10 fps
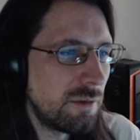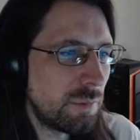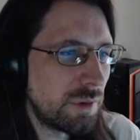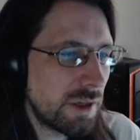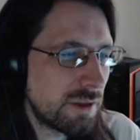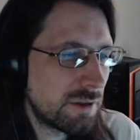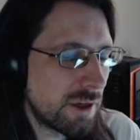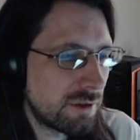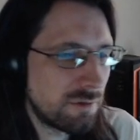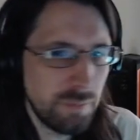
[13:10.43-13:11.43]
but that's
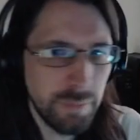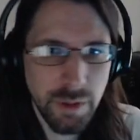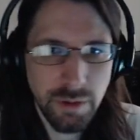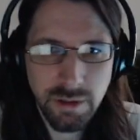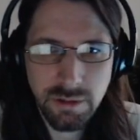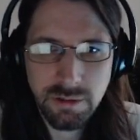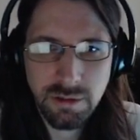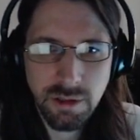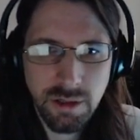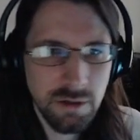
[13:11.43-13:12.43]
like
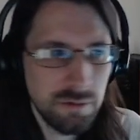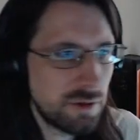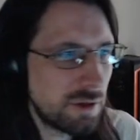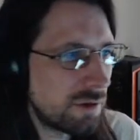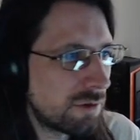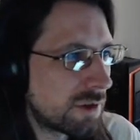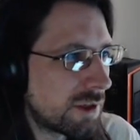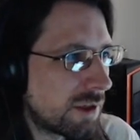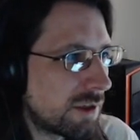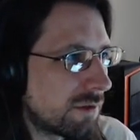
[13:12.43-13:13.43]
billions, you know, there's
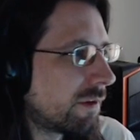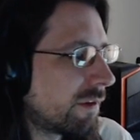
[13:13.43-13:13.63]
uh,